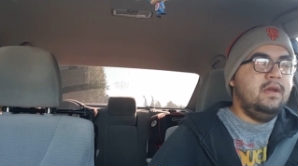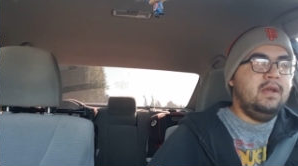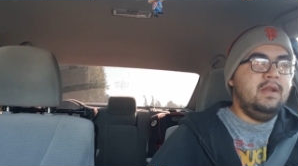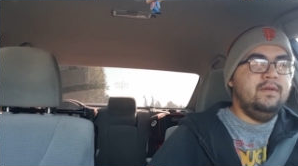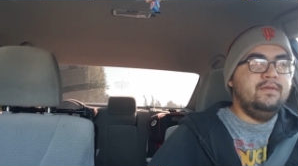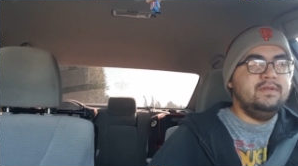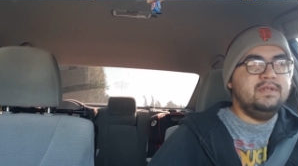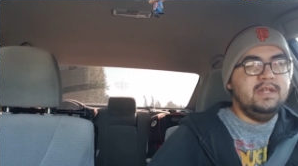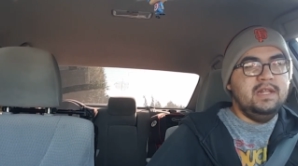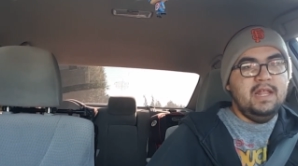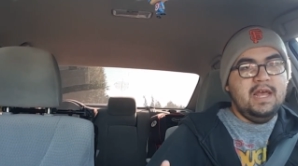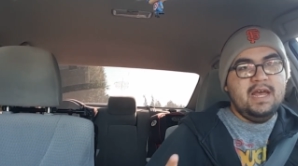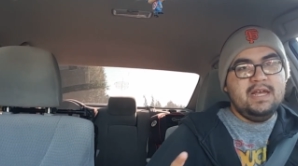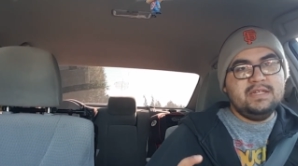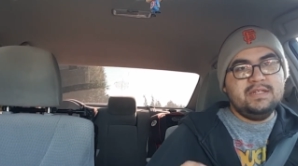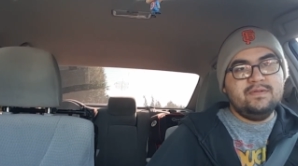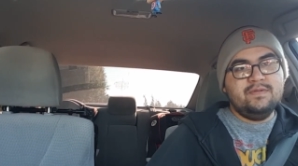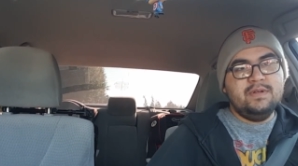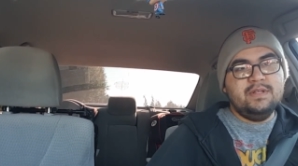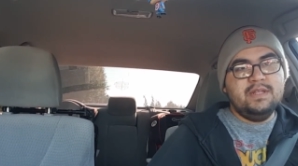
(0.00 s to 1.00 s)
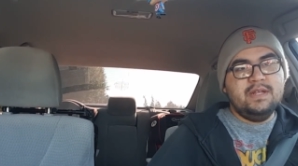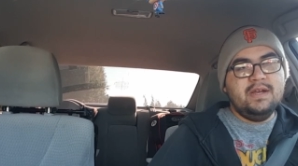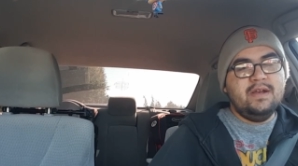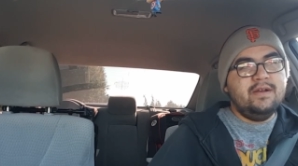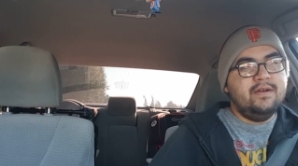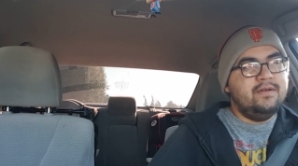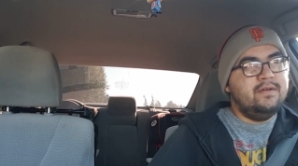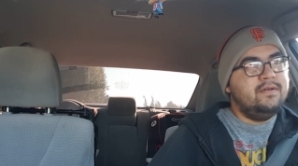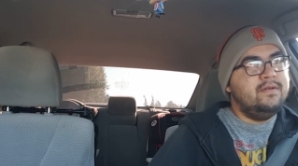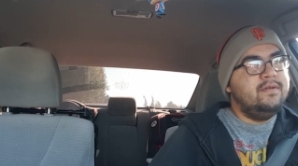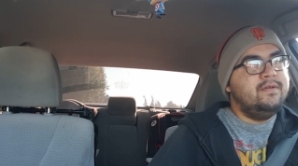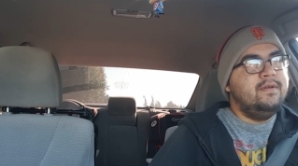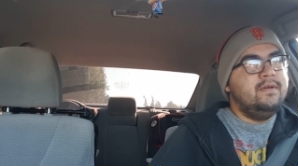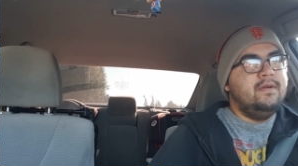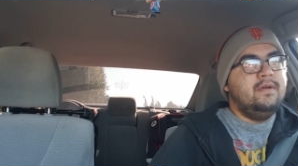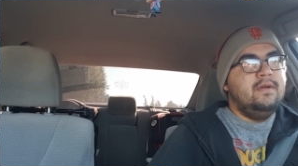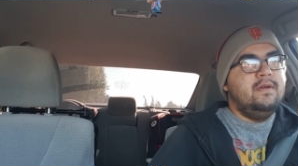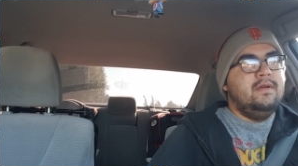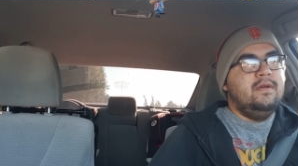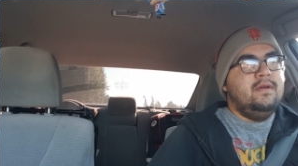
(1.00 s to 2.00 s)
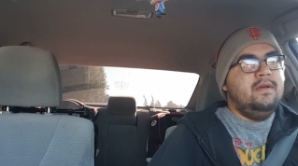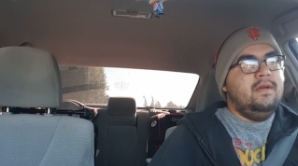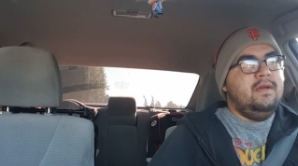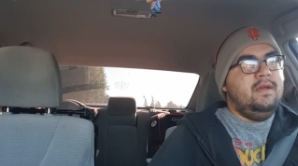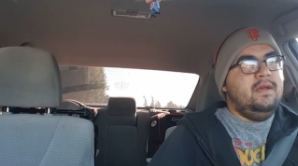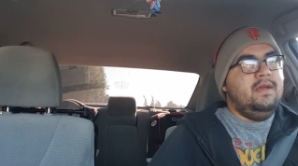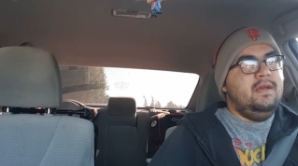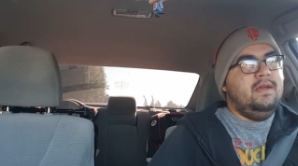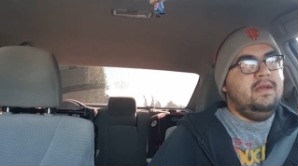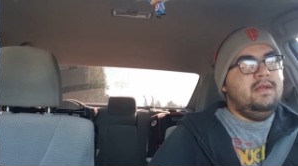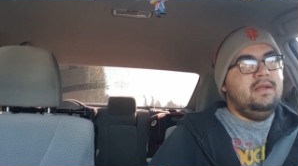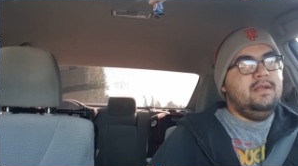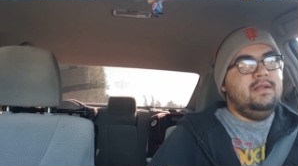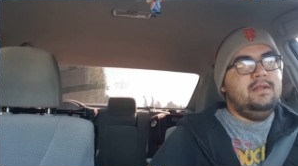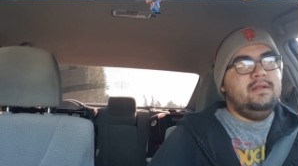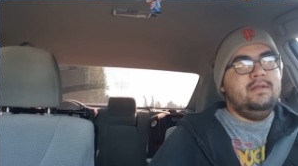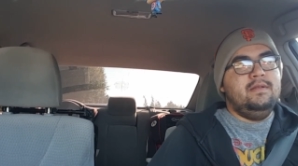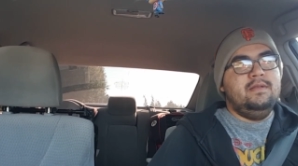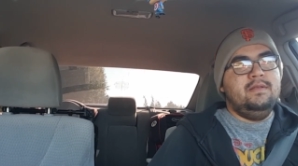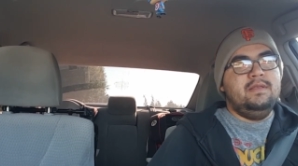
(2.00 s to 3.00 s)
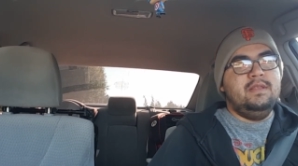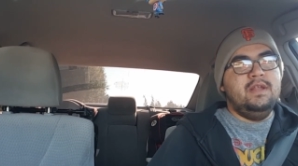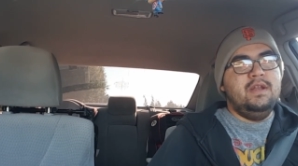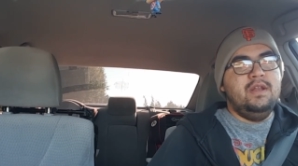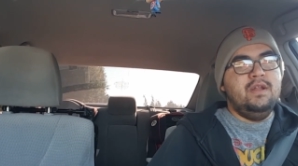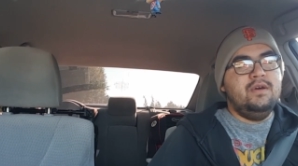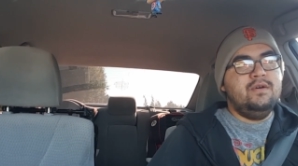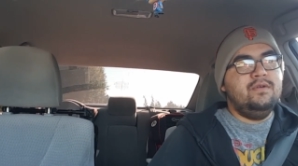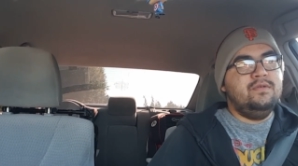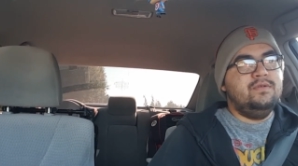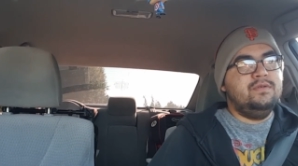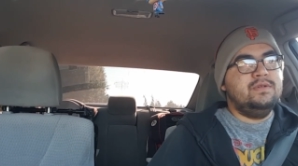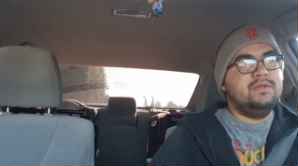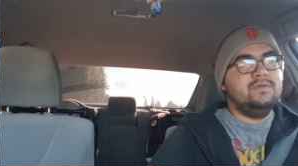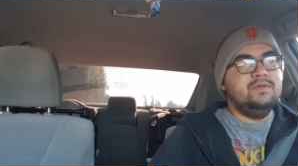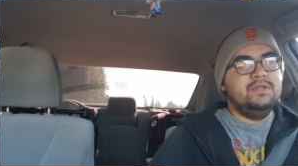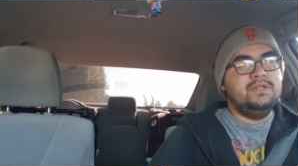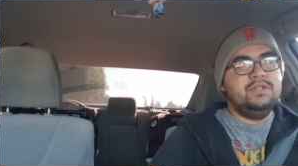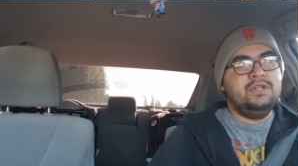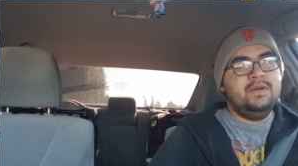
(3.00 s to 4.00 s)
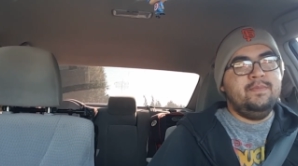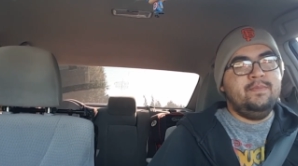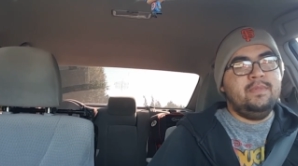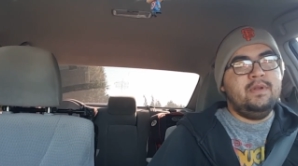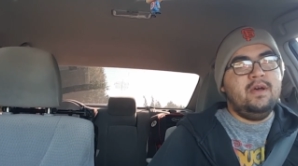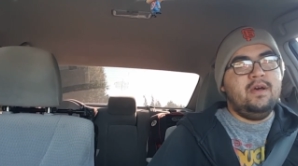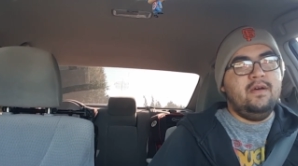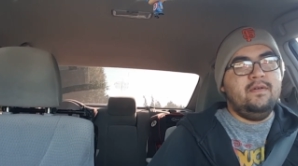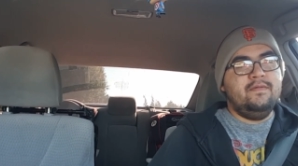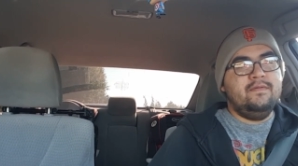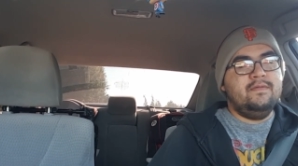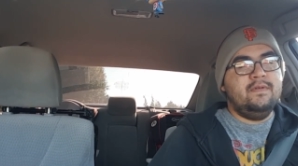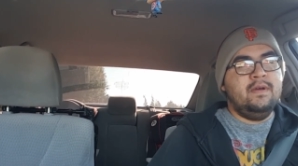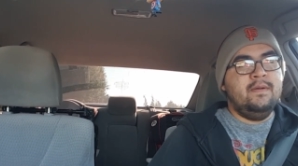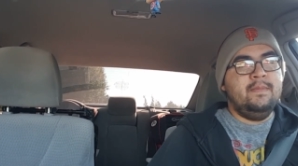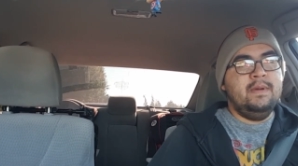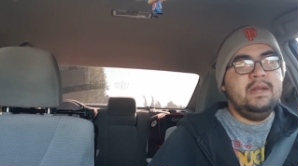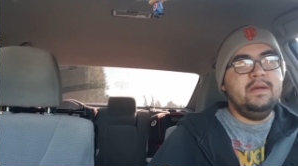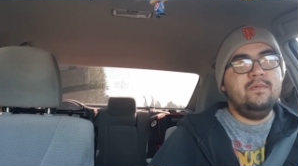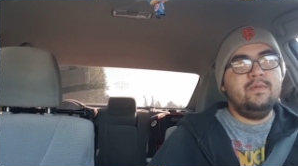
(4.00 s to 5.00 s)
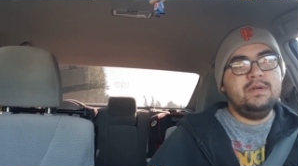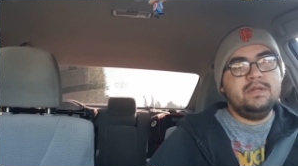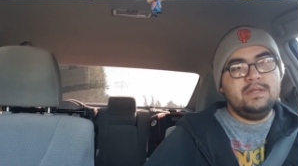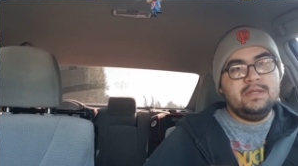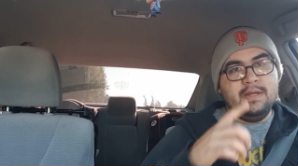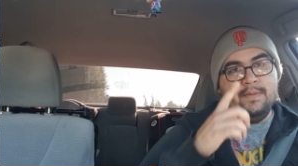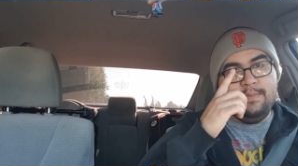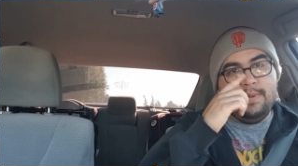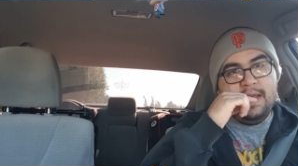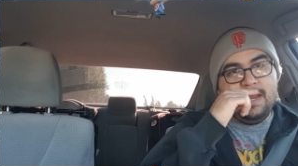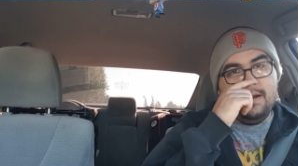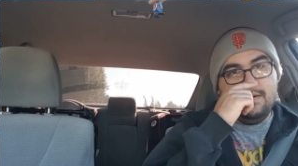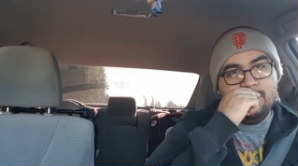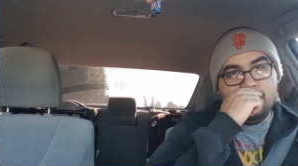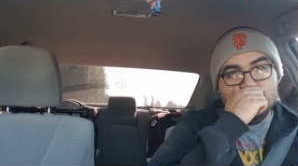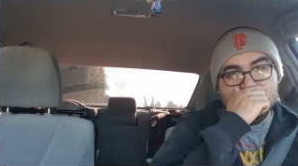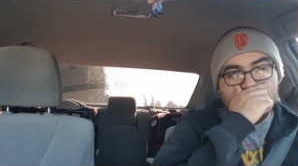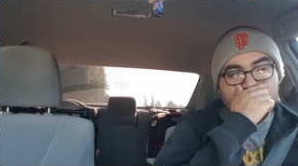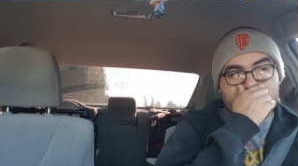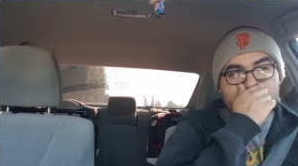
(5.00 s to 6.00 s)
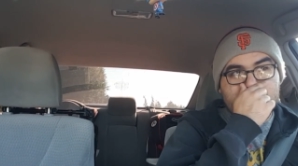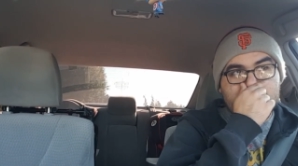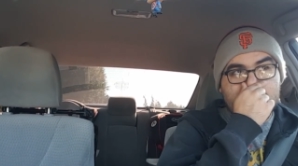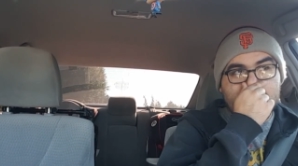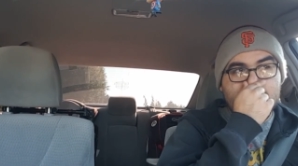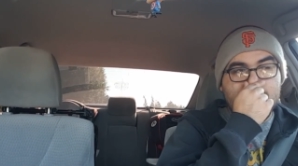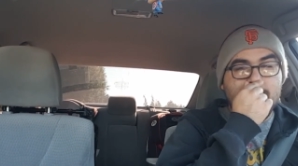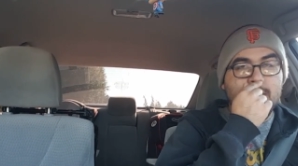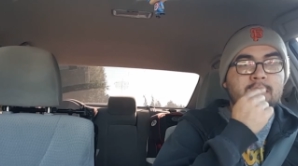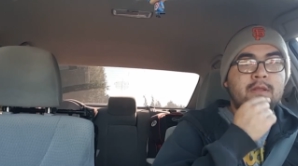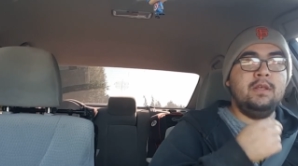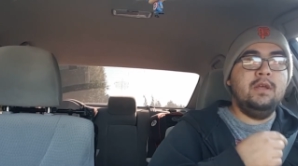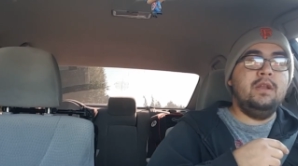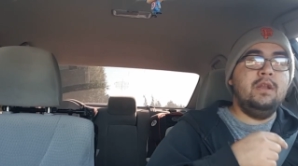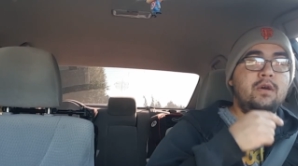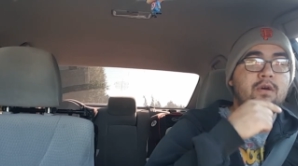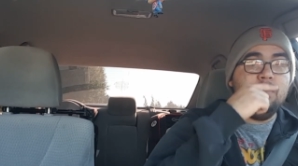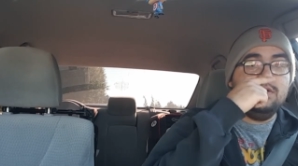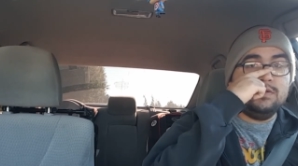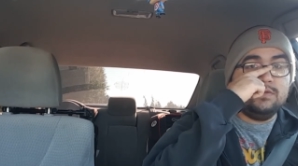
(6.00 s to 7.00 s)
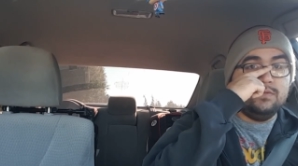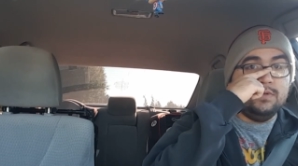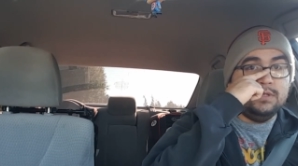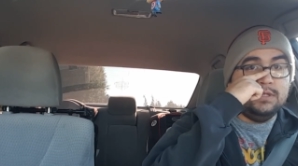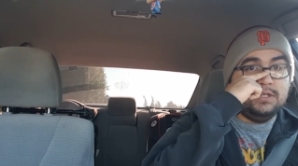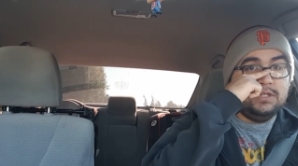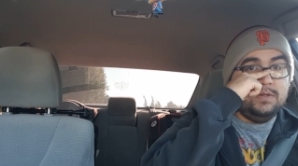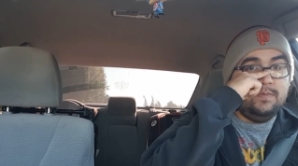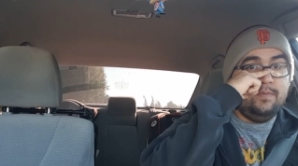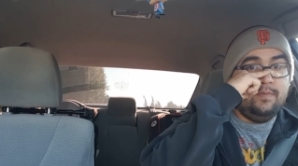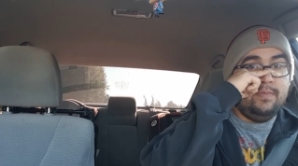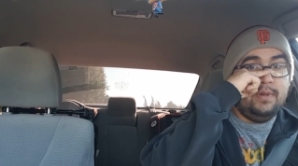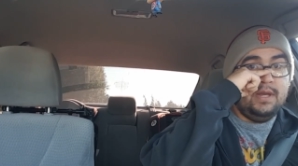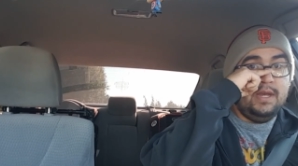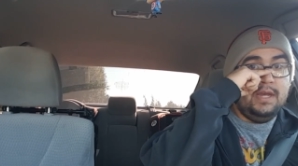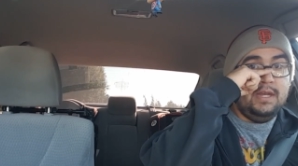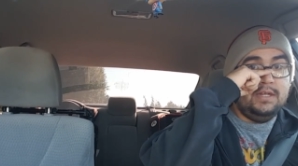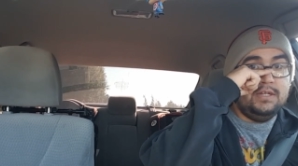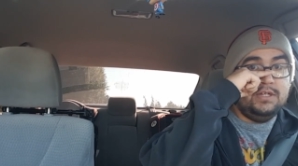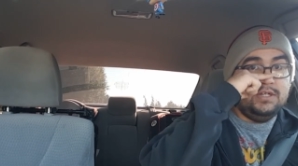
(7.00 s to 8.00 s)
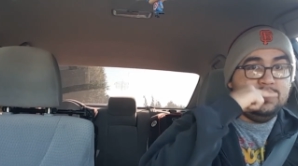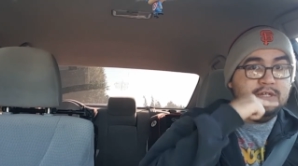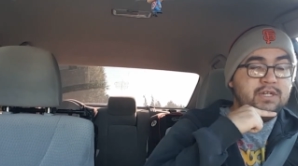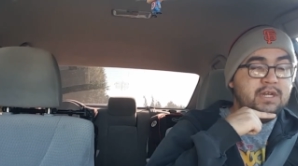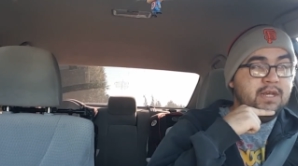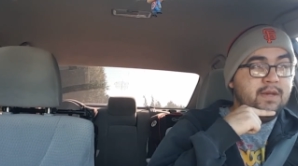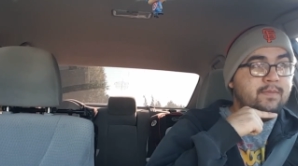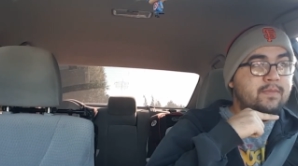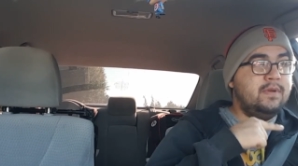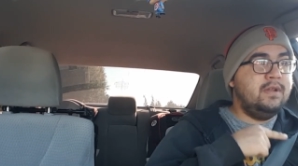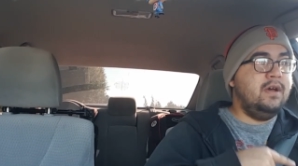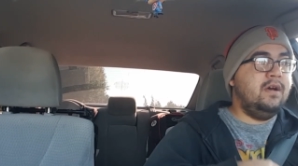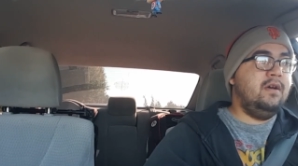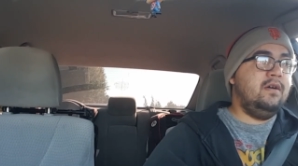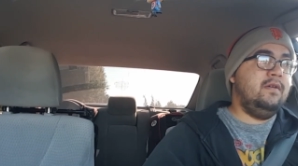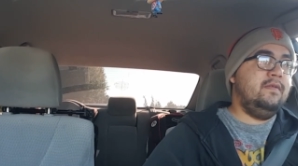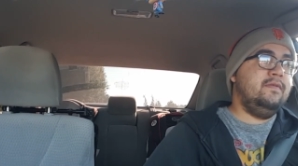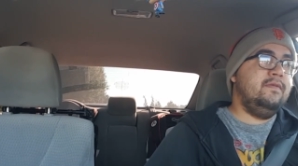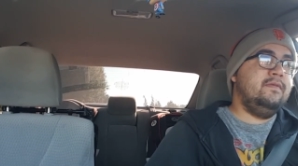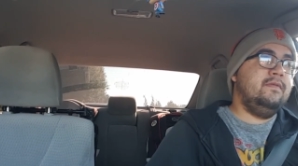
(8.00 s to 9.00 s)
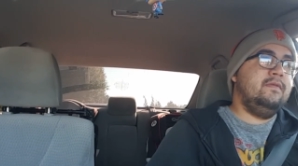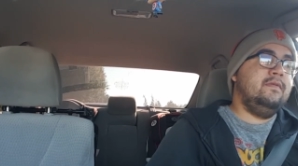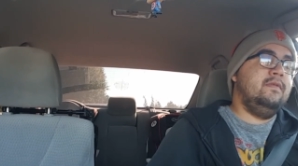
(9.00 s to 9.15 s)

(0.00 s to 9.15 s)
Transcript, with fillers: And it was the last one there. And the nose was chipped off. I mean, it was the paint wasn't chipped. The nose was plain chipped off.